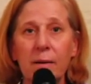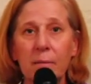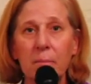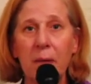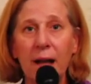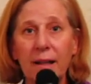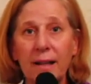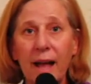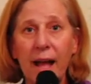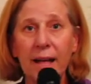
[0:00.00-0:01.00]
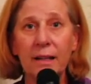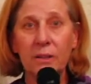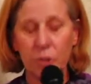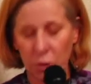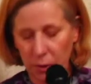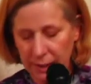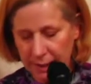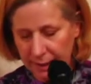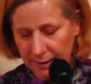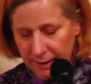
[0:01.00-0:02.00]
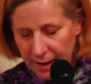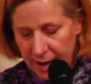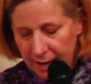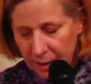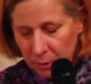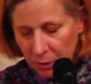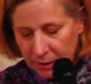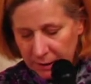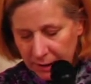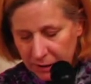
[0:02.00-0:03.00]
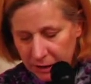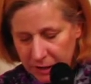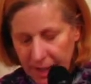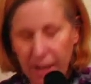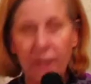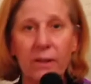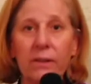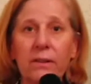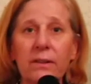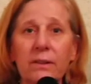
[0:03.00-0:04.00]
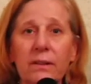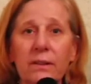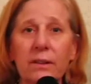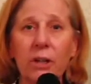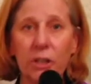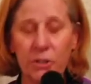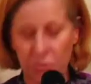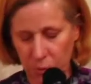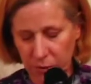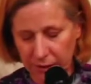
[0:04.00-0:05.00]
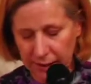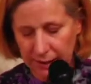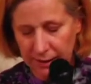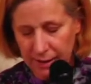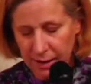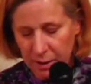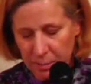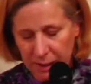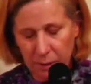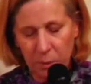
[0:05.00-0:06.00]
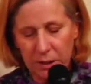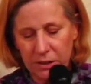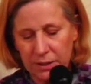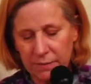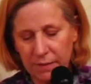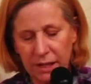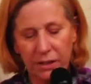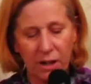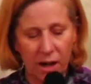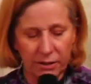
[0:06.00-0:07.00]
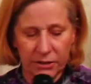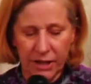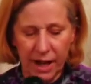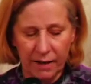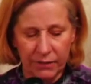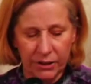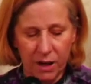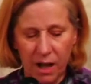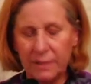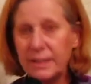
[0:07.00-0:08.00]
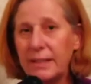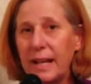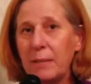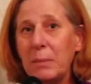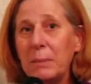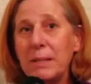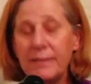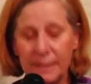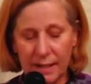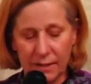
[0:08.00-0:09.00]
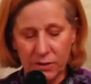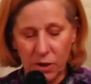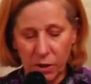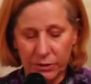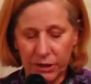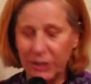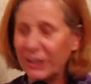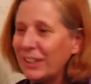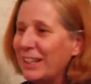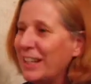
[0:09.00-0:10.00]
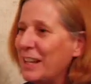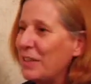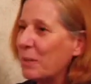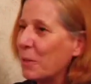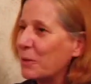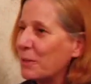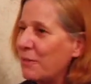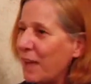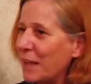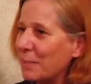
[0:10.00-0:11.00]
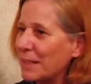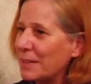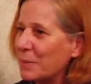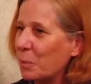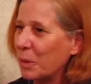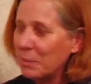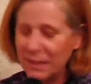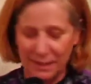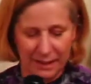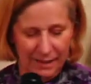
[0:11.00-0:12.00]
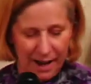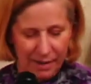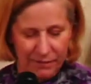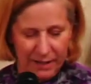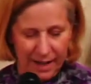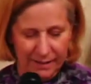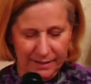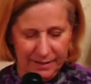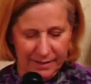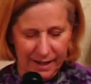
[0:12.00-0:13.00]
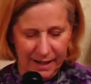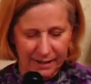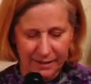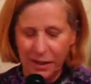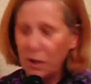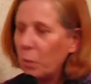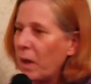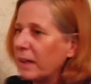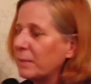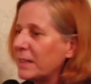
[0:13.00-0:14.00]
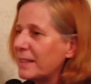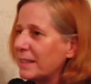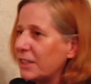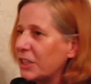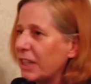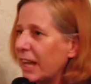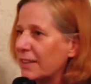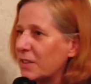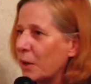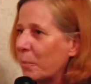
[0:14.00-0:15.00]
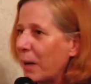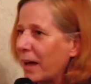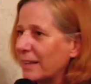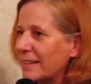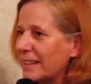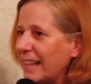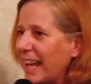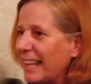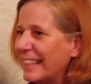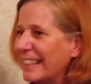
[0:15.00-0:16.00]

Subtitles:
Malalai Joya. And I'm going to let her tell her story, but we're just very honored to have her on today. BBC has called her the most famous woman in Afghanistan. Welcome to Cindy Sheehan's Soapbox today.